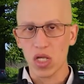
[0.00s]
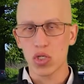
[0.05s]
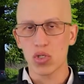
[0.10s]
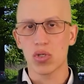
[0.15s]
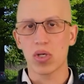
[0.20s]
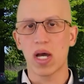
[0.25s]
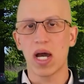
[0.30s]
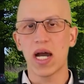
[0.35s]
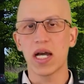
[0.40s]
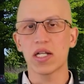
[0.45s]

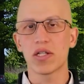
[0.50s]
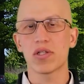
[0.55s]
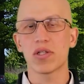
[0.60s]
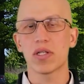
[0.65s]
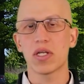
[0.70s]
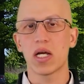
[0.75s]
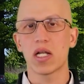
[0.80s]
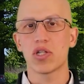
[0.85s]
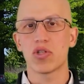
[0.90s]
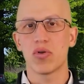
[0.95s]
So
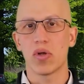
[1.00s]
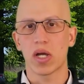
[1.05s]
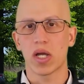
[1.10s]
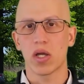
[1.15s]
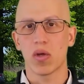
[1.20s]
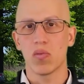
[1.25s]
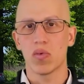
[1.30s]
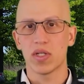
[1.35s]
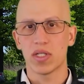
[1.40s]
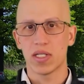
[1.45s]
hotshot
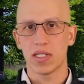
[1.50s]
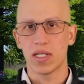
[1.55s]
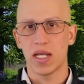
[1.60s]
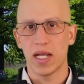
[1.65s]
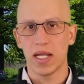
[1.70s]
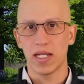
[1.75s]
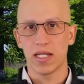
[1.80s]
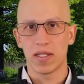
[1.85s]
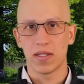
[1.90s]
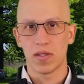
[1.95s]
trucking was
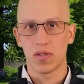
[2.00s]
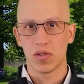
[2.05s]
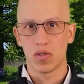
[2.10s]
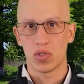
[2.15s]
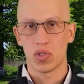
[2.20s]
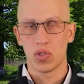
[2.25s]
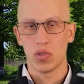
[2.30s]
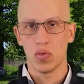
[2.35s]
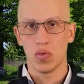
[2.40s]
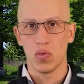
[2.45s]
designed
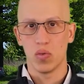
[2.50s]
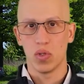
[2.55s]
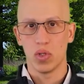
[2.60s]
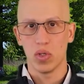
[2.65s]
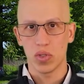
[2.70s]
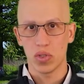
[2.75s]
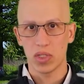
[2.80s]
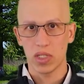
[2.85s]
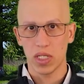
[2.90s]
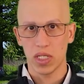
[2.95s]
to,
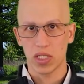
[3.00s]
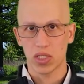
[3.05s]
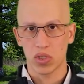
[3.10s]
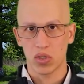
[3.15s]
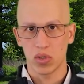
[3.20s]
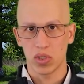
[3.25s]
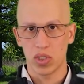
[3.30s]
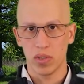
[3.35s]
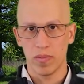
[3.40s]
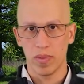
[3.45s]
usually it's
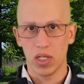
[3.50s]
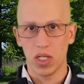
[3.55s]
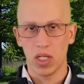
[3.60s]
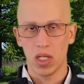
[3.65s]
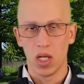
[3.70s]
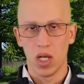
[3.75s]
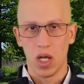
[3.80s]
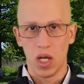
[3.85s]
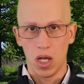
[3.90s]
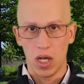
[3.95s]
going to
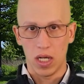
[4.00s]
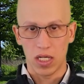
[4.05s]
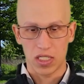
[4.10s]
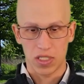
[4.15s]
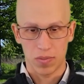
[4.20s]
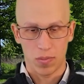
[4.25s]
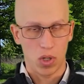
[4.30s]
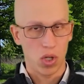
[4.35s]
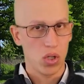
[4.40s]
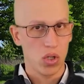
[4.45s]
be a
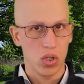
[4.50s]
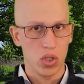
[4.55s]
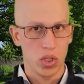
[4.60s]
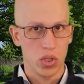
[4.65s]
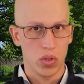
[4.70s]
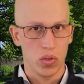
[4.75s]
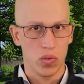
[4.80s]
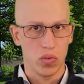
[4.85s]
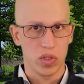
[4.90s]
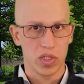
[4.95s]
small
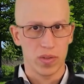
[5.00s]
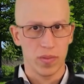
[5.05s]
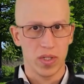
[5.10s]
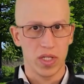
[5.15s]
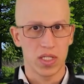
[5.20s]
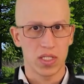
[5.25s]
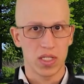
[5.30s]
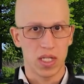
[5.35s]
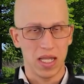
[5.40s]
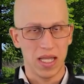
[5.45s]
load, which
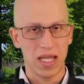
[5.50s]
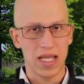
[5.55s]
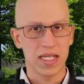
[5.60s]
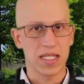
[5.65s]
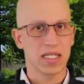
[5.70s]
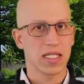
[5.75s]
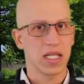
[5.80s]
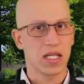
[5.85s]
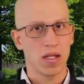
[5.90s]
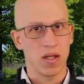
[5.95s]
means
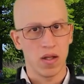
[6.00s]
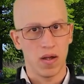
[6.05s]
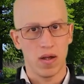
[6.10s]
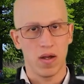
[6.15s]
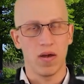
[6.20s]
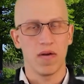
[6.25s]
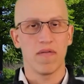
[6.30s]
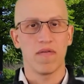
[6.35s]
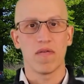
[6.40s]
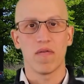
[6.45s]
less than
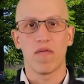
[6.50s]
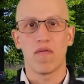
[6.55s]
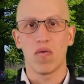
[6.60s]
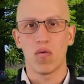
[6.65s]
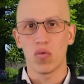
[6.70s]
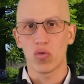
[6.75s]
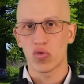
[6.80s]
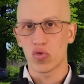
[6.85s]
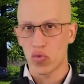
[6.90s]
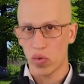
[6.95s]
a
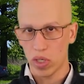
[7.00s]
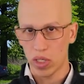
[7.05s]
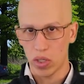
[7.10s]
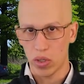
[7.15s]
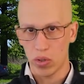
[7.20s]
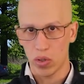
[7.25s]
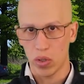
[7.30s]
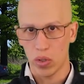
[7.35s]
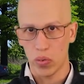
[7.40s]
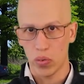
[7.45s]
full
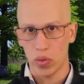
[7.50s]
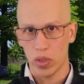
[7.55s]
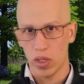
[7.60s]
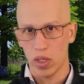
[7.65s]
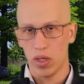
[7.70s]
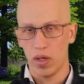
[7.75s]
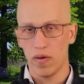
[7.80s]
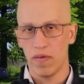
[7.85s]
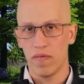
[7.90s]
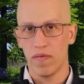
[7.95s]
trailer load,
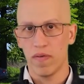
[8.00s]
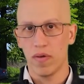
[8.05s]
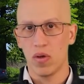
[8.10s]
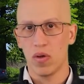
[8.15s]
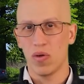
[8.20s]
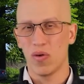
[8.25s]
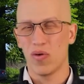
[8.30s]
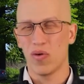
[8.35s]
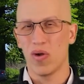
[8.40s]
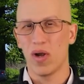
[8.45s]

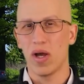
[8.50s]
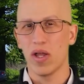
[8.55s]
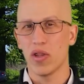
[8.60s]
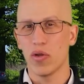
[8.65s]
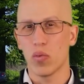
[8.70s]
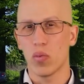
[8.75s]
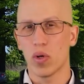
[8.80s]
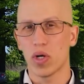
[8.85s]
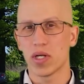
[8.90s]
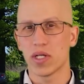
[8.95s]
or
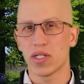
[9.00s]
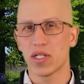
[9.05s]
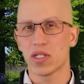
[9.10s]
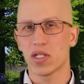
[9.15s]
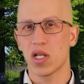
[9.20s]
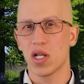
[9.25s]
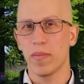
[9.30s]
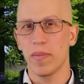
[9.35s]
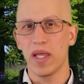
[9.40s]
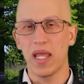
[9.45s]
other words,
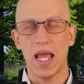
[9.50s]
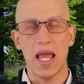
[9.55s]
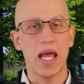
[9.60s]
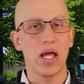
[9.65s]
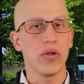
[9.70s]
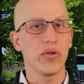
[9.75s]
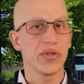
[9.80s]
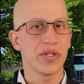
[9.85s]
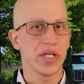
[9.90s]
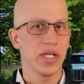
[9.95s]
is gonna be
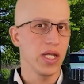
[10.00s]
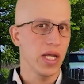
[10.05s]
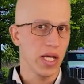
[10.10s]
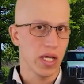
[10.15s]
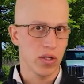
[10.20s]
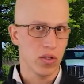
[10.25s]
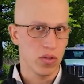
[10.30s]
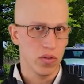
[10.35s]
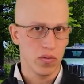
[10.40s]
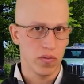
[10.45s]

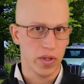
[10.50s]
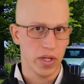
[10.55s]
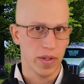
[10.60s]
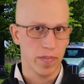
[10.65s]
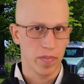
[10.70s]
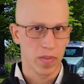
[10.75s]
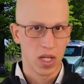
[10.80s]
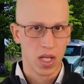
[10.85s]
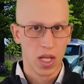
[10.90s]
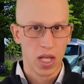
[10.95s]
LTL,
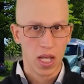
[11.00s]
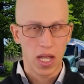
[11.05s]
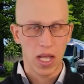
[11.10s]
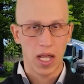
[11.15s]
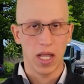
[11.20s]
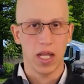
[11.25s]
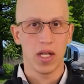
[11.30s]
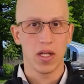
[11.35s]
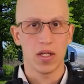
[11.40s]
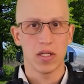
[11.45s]
right?
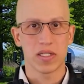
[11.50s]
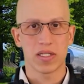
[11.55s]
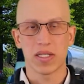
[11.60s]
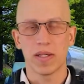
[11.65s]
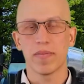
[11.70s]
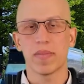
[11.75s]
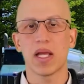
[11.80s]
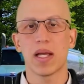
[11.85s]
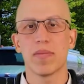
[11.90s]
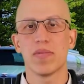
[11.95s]
And
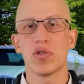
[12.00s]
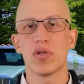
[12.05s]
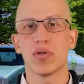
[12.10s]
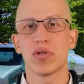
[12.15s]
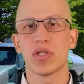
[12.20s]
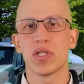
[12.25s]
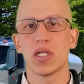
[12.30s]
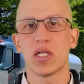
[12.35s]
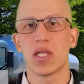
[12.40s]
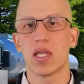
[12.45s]
sometimes
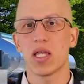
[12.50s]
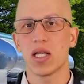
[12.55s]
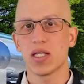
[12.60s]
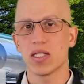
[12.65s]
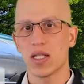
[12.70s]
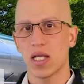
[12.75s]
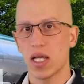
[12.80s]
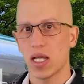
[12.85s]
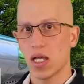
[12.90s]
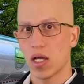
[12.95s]
you'll see
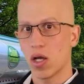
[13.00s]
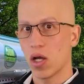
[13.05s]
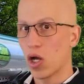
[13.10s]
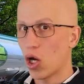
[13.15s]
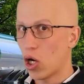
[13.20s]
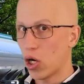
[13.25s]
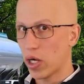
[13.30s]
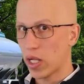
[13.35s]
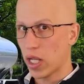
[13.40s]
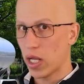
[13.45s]
things like
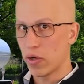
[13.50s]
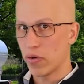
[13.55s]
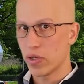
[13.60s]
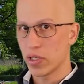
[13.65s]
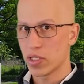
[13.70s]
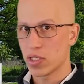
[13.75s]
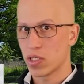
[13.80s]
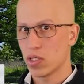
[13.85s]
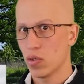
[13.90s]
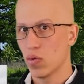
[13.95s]
car
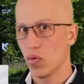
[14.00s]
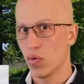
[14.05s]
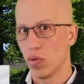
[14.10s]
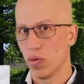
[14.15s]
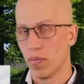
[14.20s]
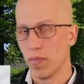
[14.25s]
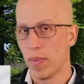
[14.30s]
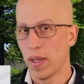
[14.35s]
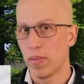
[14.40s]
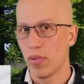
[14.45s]
carriers, so
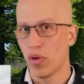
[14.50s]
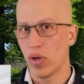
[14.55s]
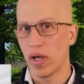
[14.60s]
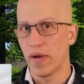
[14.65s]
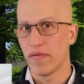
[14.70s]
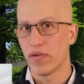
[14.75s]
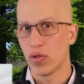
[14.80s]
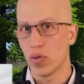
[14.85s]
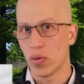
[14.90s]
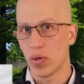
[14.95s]
maybe you'll
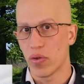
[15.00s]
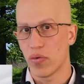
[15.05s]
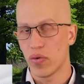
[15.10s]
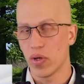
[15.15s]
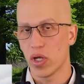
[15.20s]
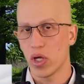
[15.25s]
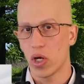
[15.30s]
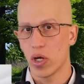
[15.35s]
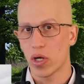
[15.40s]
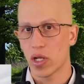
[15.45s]
have two or
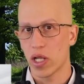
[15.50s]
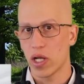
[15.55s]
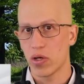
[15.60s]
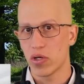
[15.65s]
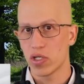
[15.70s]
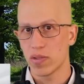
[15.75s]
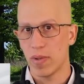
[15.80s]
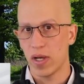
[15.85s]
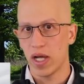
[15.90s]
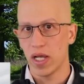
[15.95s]
three car
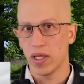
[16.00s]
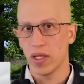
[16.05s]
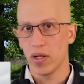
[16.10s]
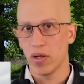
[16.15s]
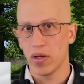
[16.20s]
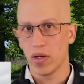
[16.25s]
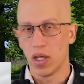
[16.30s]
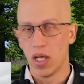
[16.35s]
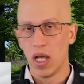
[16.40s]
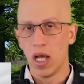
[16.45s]
carriers behind
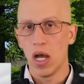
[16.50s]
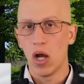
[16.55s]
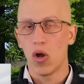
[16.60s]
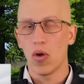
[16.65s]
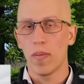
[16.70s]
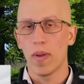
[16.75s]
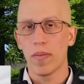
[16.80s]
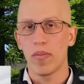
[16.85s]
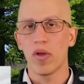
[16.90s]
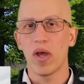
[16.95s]
there,
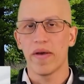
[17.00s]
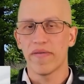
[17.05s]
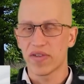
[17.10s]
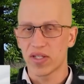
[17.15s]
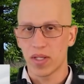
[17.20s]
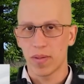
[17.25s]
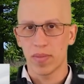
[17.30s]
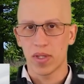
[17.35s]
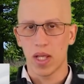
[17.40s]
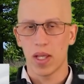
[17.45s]
or maybe you have
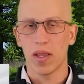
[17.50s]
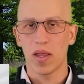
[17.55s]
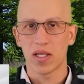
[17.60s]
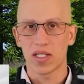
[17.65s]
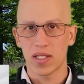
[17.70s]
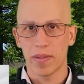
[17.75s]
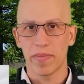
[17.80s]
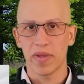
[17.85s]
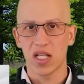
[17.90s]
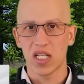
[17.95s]

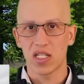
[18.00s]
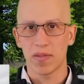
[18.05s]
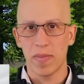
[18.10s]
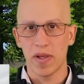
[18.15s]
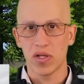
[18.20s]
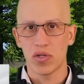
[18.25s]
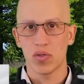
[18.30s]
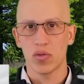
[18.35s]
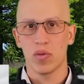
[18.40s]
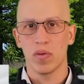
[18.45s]
something
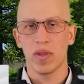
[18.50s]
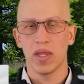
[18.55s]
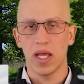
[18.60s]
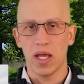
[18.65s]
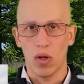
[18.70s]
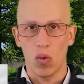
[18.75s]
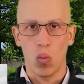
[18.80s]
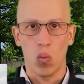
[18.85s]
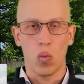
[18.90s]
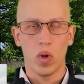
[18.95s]
special
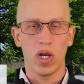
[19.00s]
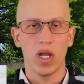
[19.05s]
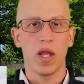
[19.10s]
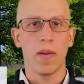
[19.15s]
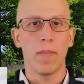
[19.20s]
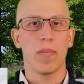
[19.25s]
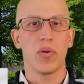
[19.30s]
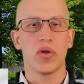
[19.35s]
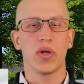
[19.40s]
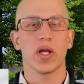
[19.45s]
that one
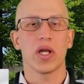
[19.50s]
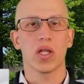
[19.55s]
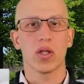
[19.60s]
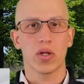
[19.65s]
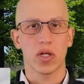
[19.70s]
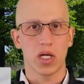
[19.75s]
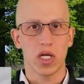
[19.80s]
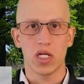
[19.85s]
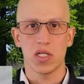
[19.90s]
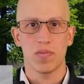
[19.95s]
in
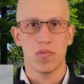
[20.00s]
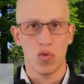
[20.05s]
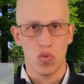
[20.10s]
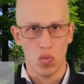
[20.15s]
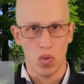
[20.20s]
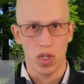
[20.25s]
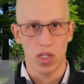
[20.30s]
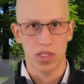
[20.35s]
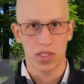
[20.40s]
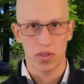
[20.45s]
particular customer
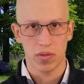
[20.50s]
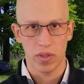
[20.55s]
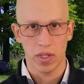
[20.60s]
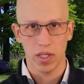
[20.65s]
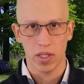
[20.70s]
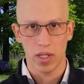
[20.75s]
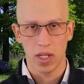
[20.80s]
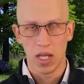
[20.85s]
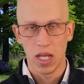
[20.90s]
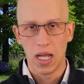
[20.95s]
wants,
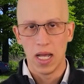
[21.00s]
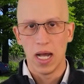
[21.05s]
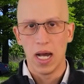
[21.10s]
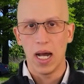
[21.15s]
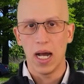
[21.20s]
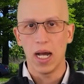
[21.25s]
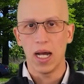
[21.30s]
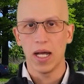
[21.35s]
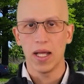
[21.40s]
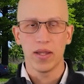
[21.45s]
right?
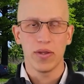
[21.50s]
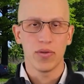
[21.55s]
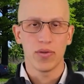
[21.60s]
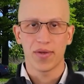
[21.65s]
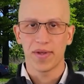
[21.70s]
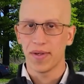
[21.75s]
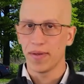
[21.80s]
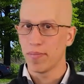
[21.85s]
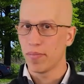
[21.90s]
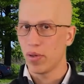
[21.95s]

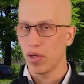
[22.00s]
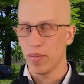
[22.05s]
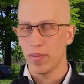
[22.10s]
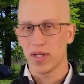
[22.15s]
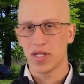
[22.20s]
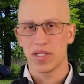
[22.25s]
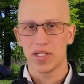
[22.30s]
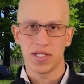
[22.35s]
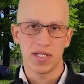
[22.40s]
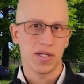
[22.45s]
You can pretty
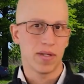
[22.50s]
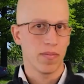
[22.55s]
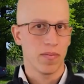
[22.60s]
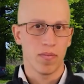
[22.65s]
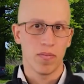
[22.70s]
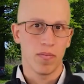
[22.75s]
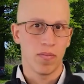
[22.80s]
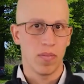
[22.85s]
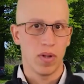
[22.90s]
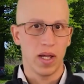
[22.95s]
much
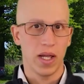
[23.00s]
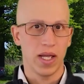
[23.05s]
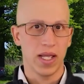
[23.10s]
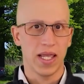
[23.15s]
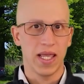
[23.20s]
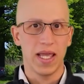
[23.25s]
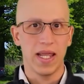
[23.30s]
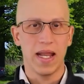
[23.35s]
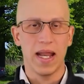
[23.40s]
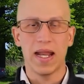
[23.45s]

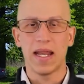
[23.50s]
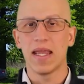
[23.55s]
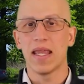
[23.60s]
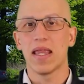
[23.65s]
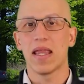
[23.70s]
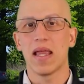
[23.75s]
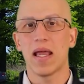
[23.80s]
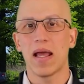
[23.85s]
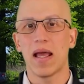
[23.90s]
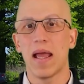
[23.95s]
get
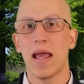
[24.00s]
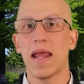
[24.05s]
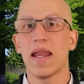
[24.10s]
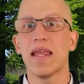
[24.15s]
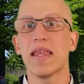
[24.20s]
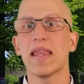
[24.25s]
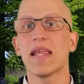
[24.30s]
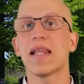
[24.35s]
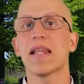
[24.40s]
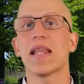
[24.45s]

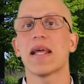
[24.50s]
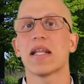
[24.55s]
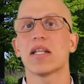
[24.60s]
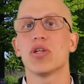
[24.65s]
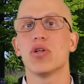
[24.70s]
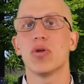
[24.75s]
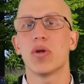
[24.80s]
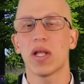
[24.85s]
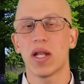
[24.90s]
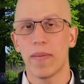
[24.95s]
anything
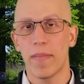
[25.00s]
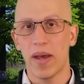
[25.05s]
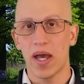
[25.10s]
that you can